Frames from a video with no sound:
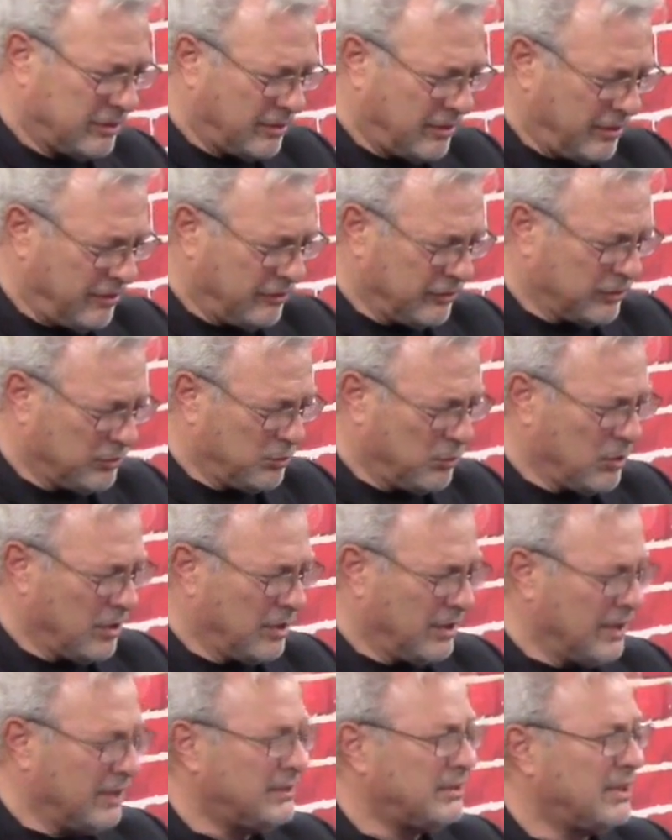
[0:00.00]
There's
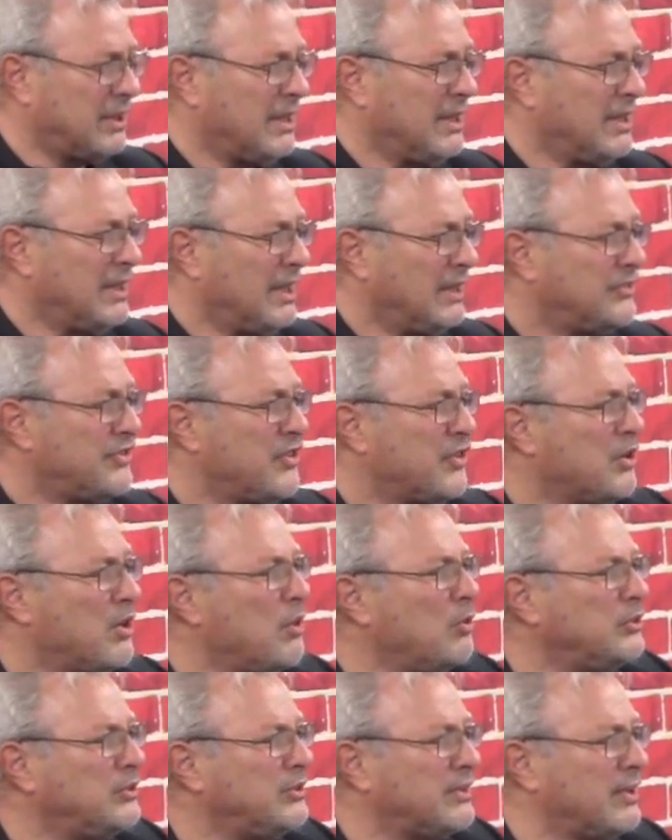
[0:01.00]
one. It's the
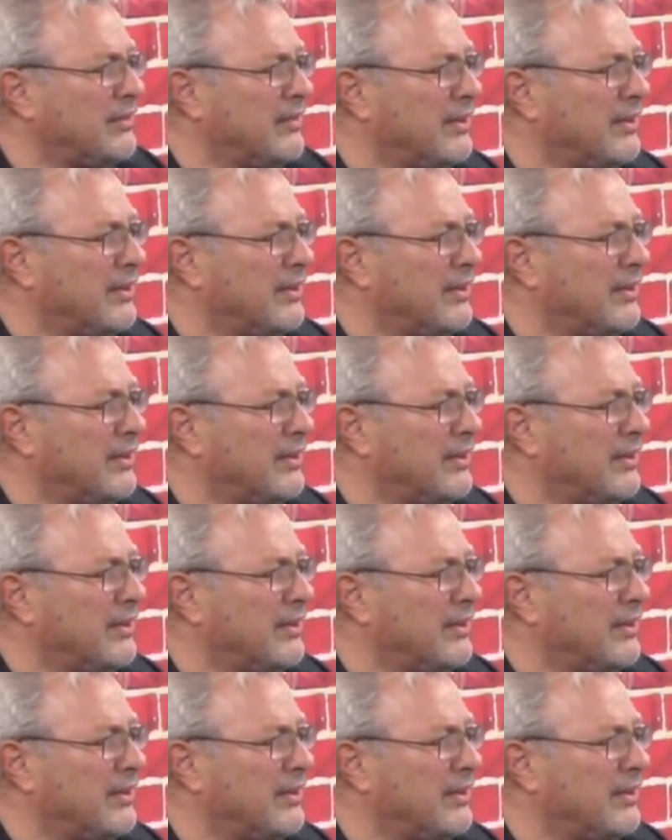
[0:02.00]
ghost.